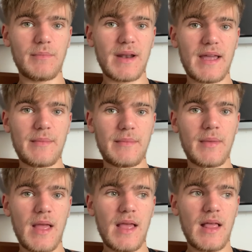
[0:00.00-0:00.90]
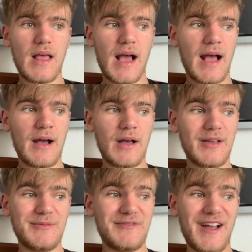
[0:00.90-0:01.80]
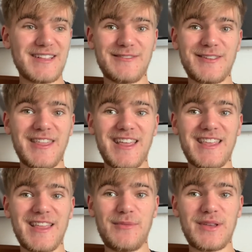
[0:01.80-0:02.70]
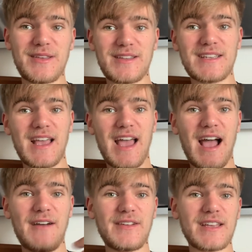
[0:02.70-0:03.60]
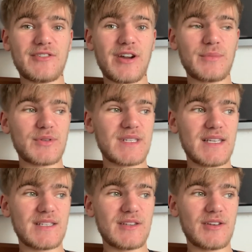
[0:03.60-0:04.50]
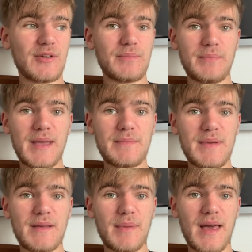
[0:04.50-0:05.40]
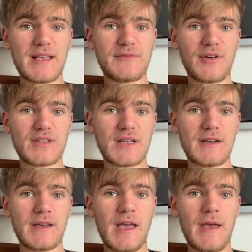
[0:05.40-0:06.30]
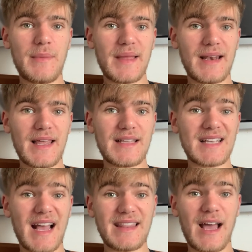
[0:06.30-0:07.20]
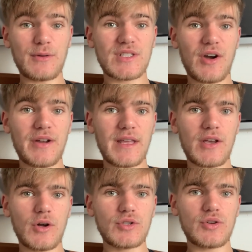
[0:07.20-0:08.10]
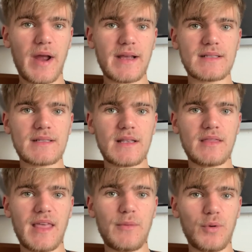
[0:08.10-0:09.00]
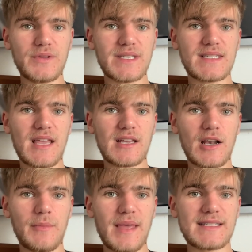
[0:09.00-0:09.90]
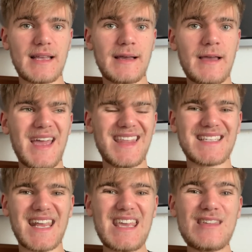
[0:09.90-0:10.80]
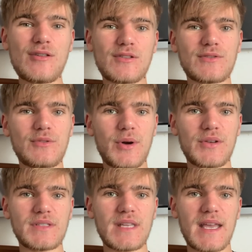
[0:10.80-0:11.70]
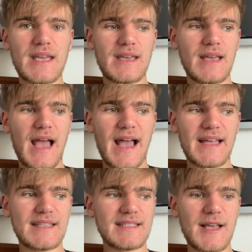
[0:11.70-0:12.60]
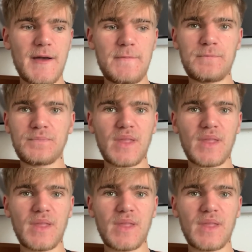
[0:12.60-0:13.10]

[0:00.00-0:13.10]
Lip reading: blame fans for thinking that we could have an incredible season. You know, big, big players for us are being linked and now signing contracts. They want to set the club. There's an ethos almost here. And